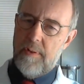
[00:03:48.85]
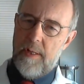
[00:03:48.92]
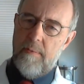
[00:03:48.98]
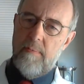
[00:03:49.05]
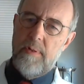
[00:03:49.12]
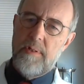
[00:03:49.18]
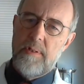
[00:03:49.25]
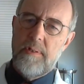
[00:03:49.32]
It
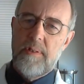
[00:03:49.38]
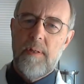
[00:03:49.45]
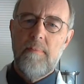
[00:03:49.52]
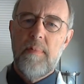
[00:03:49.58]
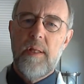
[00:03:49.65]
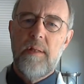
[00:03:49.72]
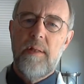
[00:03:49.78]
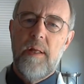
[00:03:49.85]
was
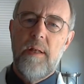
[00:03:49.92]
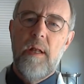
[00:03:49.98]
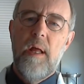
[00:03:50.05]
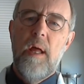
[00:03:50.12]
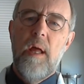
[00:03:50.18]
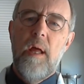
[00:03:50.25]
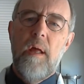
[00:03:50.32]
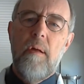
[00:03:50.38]
something that
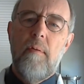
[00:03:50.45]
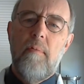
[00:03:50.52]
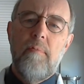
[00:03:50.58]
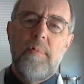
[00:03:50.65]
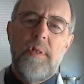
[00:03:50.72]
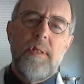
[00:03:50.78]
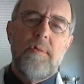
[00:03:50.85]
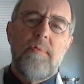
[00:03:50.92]

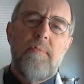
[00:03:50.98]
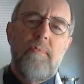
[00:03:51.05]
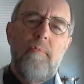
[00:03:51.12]
just